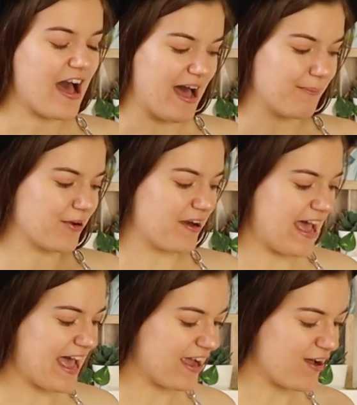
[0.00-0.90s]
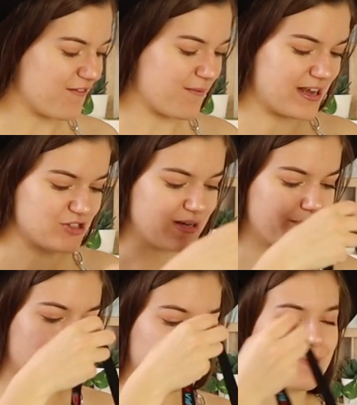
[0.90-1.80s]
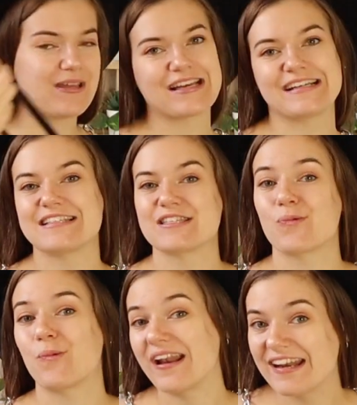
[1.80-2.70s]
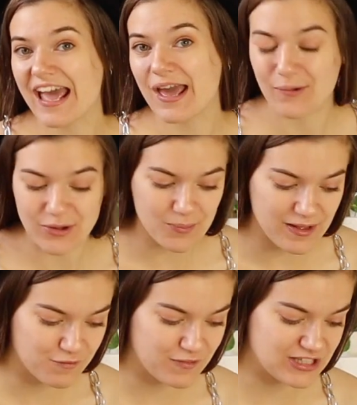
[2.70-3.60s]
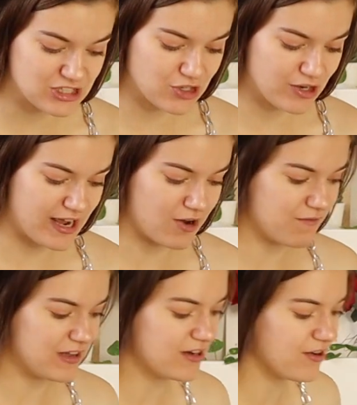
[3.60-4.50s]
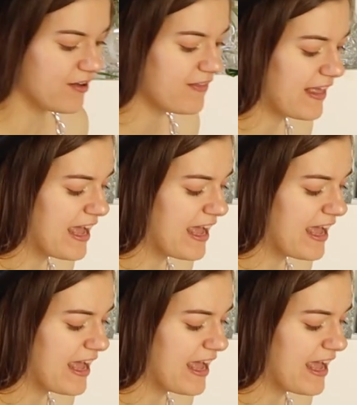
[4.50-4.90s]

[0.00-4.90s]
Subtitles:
I'm gonna hang over my dream board because one day we'll be a featured creator at VidCon.